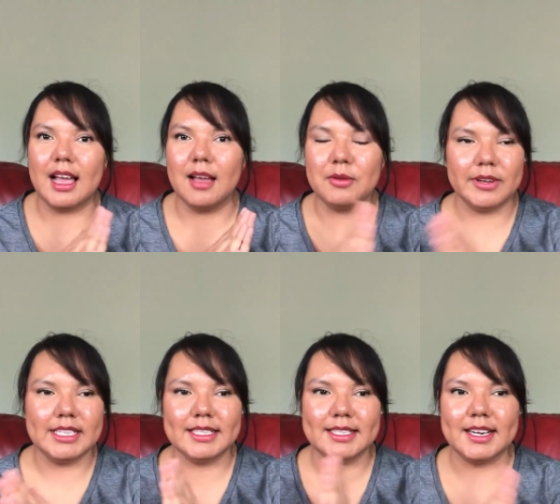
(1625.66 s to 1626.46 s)
I'm going
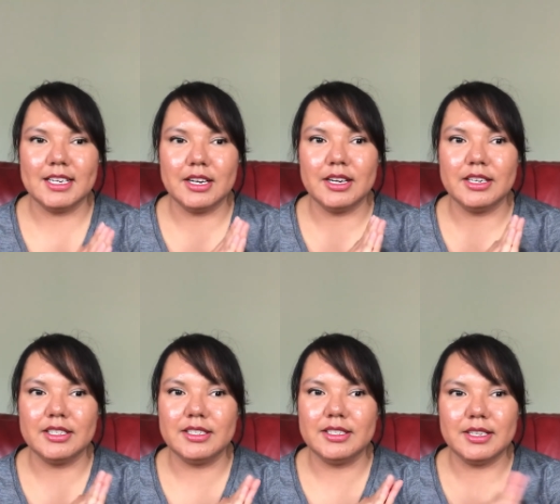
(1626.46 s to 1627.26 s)
to start her
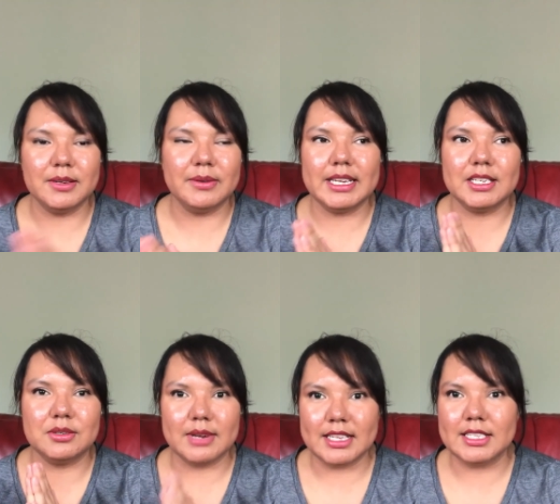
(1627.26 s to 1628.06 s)
2-week
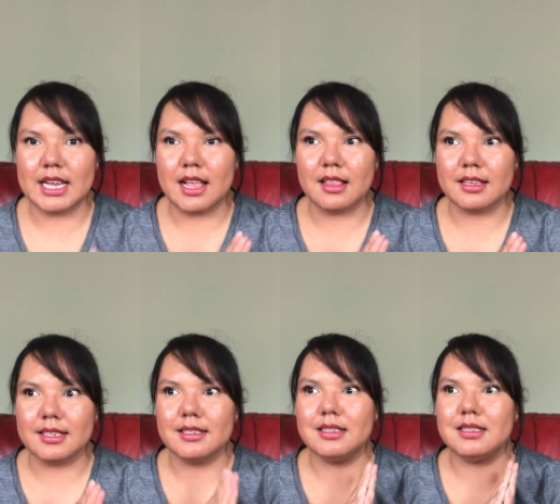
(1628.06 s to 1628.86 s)
shred
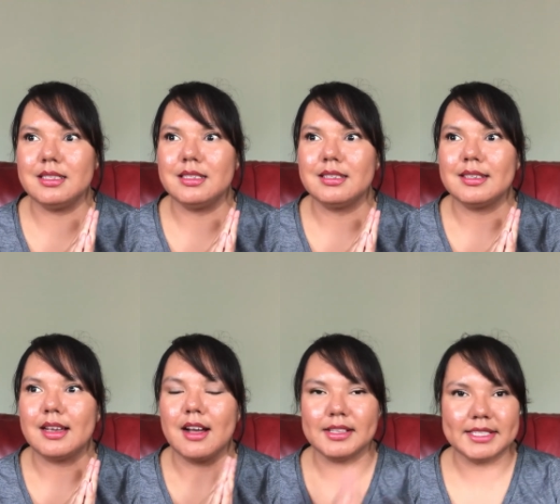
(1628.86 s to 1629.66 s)
challenge
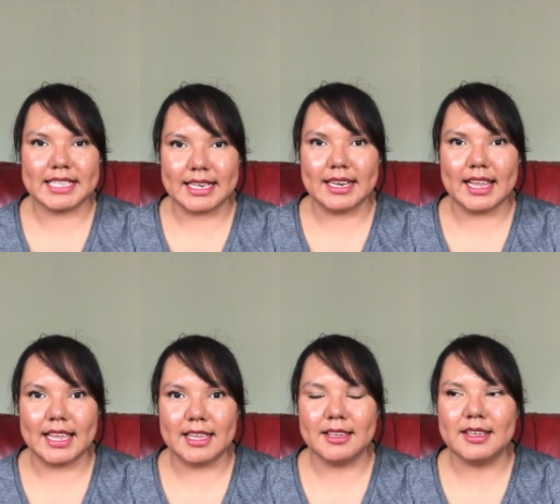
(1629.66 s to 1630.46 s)
on
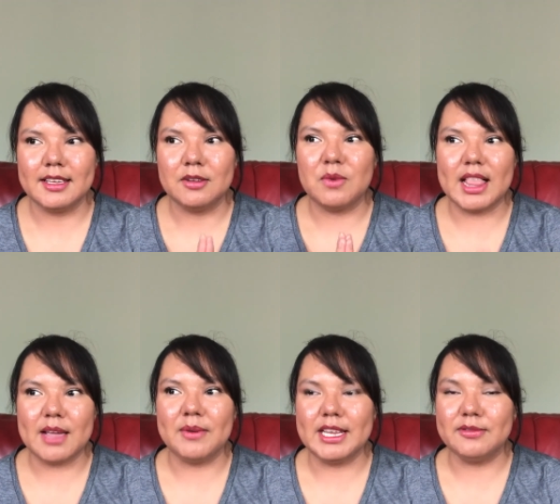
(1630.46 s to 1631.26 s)
Sunday while
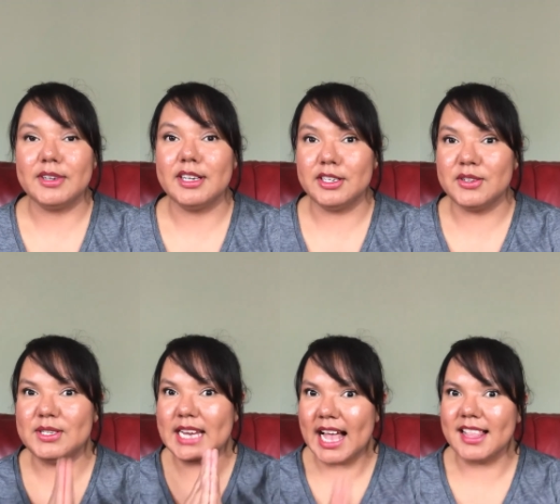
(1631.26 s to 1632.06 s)
I wait for her new
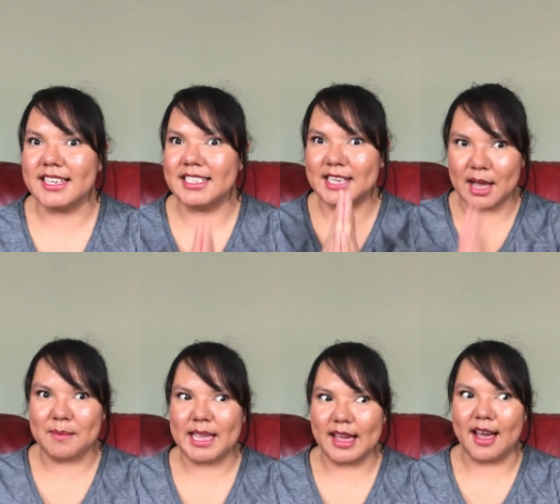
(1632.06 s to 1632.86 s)
challenge
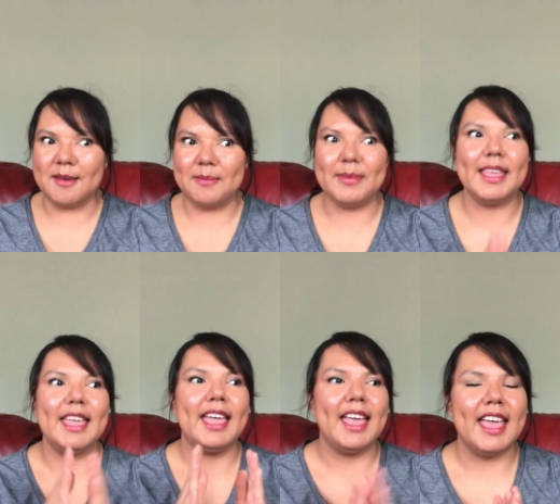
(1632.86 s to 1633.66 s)
coming up.
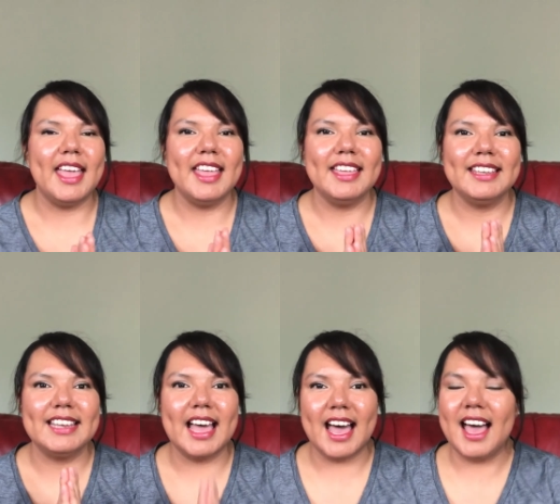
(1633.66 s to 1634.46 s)

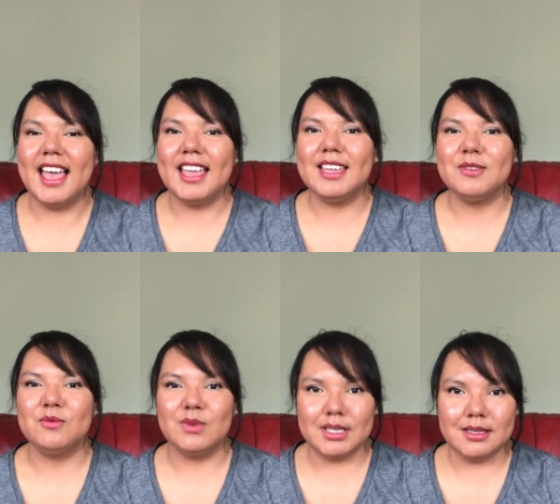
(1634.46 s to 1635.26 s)
And I
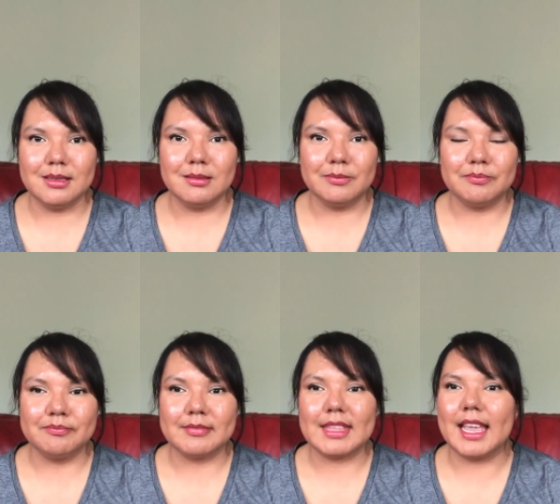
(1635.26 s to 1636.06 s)
will,
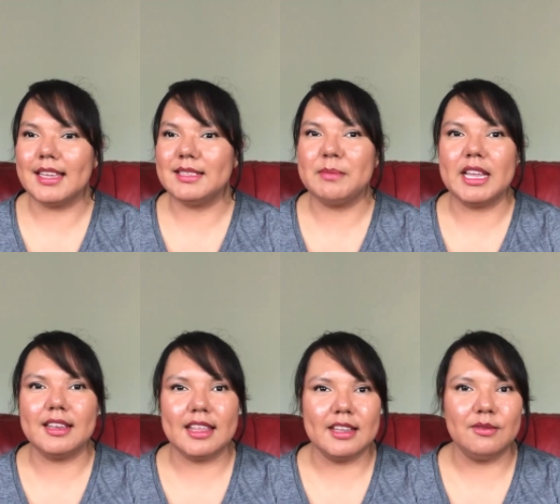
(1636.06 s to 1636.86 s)
I guess, make
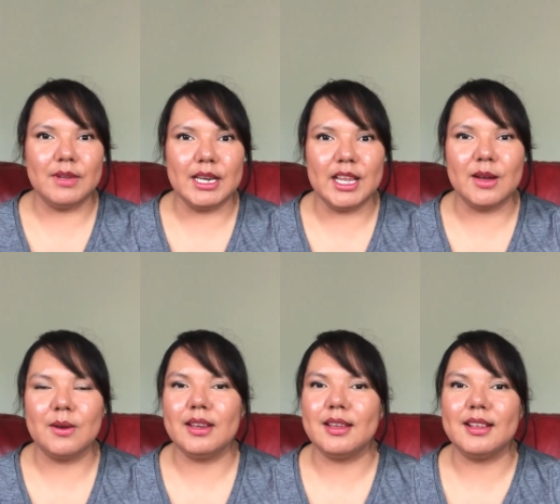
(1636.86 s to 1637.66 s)
another
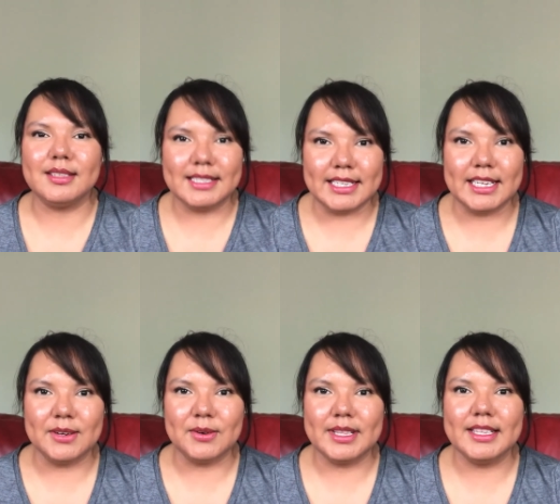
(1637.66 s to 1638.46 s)
video, and I'll see
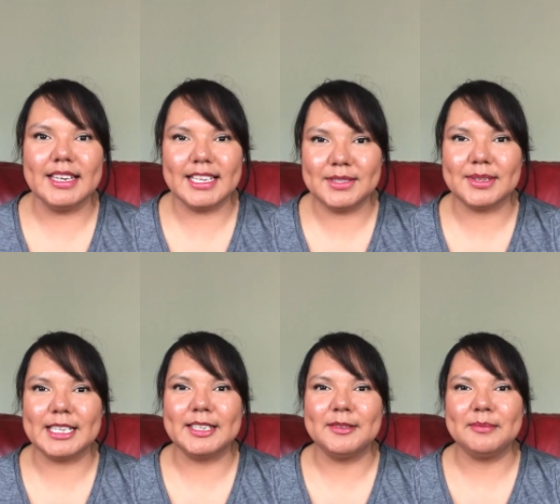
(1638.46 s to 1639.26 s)
you in the next
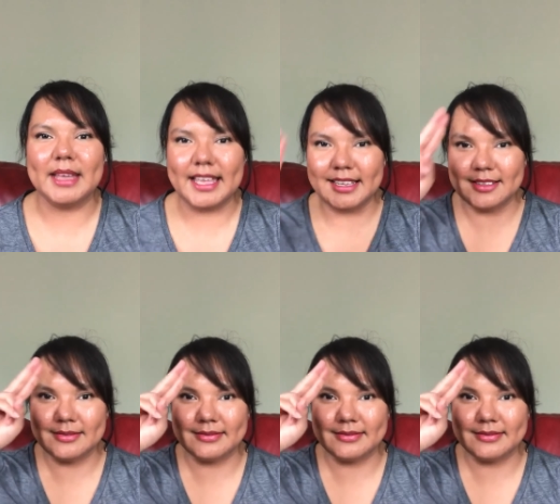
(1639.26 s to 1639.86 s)
one. Bye.